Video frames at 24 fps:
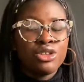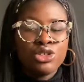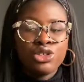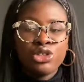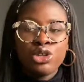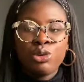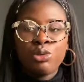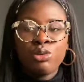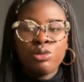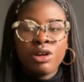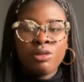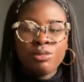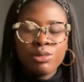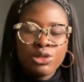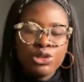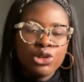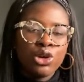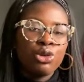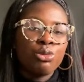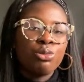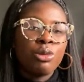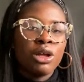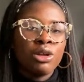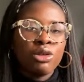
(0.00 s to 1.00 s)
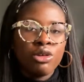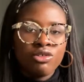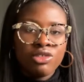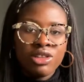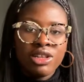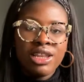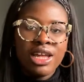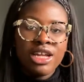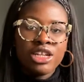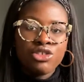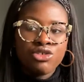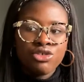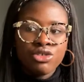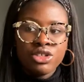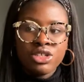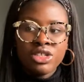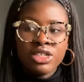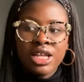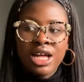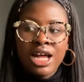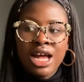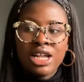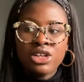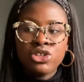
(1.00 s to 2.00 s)
So I've been told by a lot of the lecturers
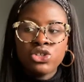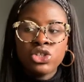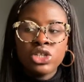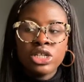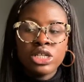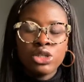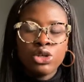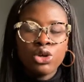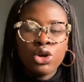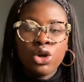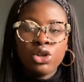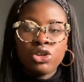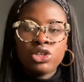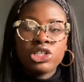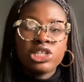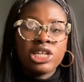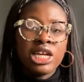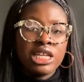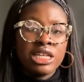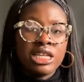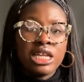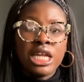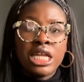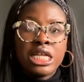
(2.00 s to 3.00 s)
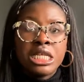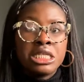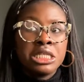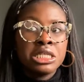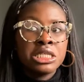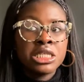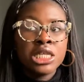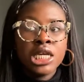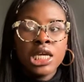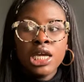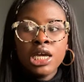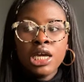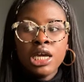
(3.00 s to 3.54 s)
that actually the content is